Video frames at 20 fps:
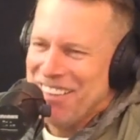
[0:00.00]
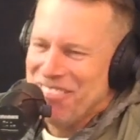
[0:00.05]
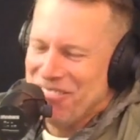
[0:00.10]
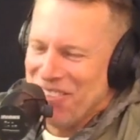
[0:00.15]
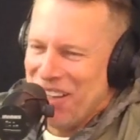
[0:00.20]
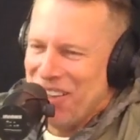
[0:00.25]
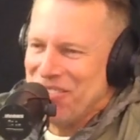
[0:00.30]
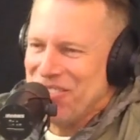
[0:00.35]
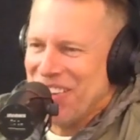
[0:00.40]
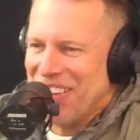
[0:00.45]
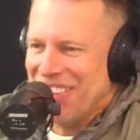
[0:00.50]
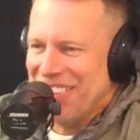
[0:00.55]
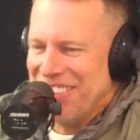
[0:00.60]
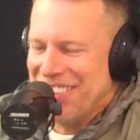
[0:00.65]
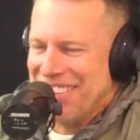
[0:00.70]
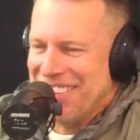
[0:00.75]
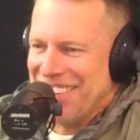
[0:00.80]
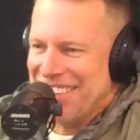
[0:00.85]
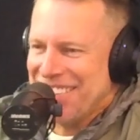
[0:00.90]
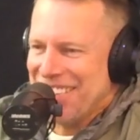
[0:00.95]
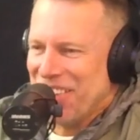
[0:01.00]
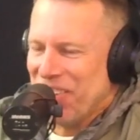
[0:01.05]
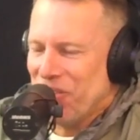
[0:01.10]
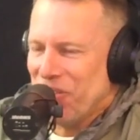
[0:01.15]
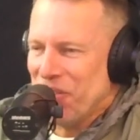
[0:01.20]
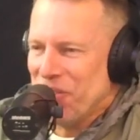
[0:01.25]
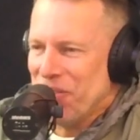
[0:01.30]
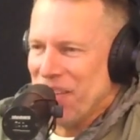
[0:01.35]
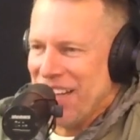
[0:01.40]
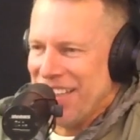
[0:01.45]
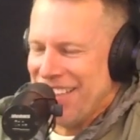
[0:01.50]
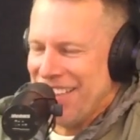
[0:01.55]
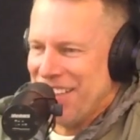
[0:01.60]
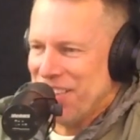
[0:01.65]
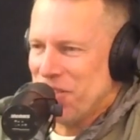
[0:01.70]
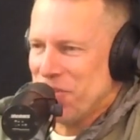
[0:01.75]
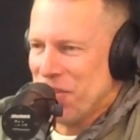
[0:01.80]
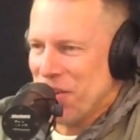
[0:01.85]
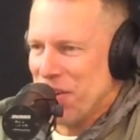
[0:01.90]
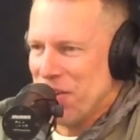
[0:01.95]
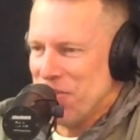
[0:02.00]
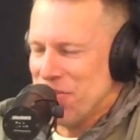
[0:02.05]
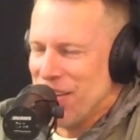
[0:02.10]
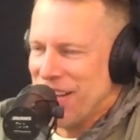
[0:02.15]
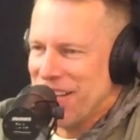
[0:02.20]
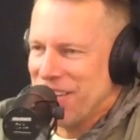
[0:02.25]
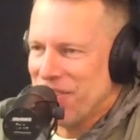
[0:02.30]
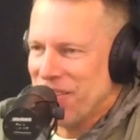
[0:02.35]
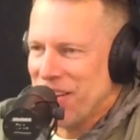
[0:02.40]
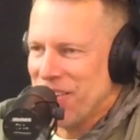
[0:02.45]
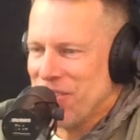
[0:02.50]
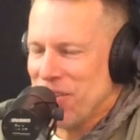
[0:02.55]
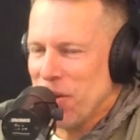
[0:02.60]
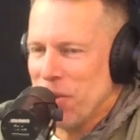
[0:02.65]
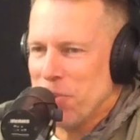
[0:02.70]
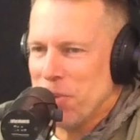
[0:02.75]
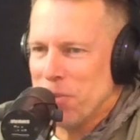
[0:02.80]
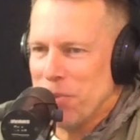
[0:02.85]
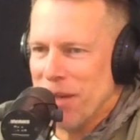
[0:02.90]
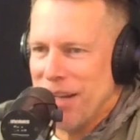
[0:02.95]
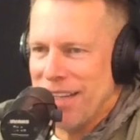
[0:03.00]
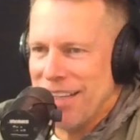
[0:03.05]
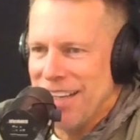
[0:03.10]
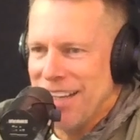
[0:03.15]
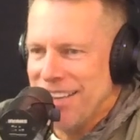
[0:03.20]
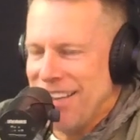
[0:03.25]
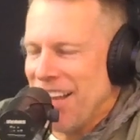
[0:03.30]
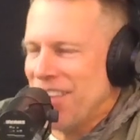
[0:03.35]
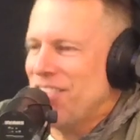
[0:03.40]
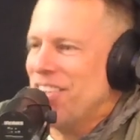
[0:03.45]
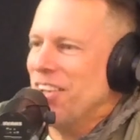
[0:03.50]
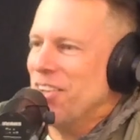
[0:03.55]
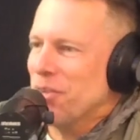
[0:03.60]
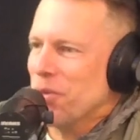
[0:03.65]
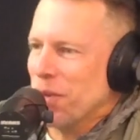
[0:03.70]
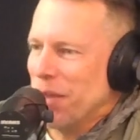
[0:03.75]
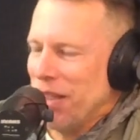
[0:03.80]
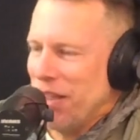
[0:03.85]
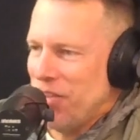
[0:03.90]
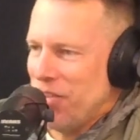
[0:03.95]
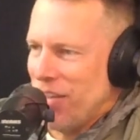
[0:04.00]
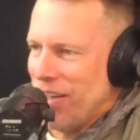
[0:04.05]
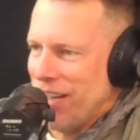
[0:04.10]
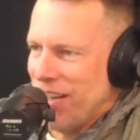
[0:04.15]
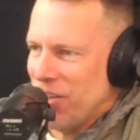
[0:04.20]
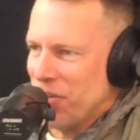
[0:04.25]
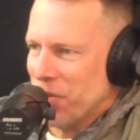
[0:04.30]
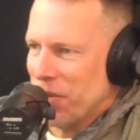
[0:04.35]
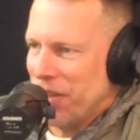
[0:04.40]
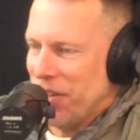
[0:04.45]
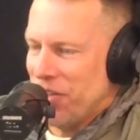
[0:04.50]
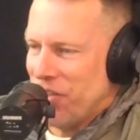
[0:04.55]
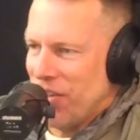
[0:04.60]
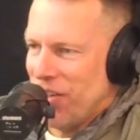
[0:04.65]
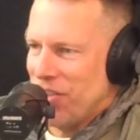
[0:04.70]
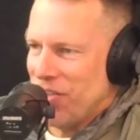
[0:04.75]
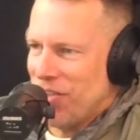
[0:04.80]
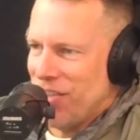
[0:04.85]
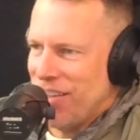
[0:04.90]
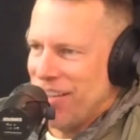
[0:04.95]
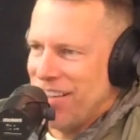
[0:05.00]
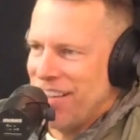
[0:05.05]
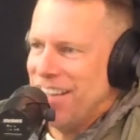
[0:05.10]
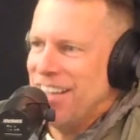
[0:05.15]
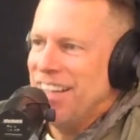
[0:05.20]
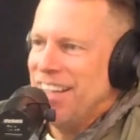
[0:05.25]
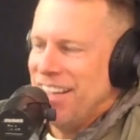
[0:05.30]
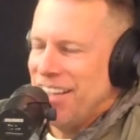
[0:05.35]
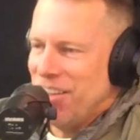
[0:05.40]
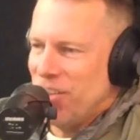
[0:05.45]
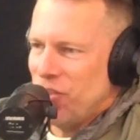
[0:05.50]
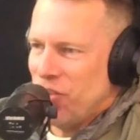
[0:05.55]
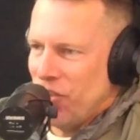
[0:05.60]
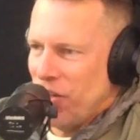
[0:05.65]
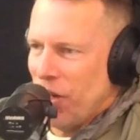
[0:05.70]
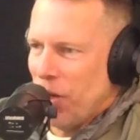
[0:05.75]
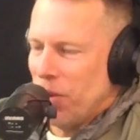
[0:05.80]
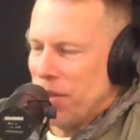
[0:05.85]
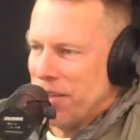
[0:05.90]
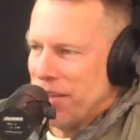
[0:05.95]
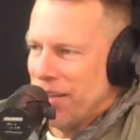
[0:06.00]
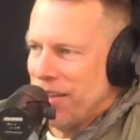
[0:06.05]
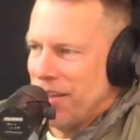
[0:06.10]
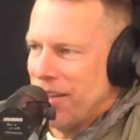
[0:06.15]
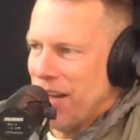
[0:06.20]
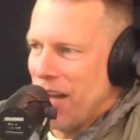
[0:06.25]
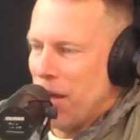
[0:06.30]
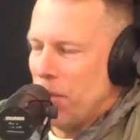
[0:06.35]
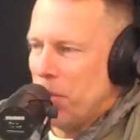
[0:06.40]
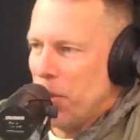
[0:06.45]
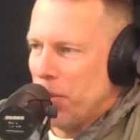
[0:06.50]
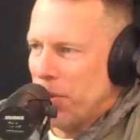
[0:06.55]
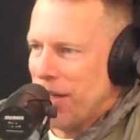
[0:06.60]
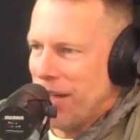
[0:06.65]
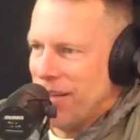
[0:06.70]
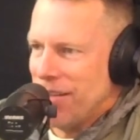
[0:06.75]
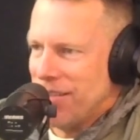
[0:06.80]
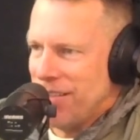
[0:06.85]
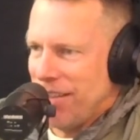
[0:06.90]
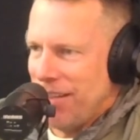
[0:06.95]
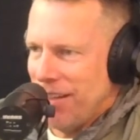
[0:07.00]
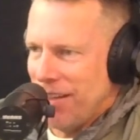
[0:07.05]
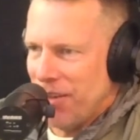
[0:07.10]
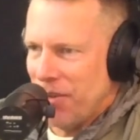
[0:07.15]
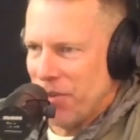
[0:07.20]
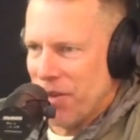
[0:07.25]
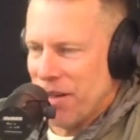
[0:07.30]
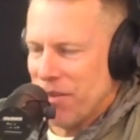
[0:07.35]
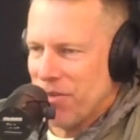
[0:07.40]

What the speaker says: My apologies. I said open mic. He gets very offended when I say open mic. That's his religion. His religion is his show at the Cabo Cantina. Or whatever.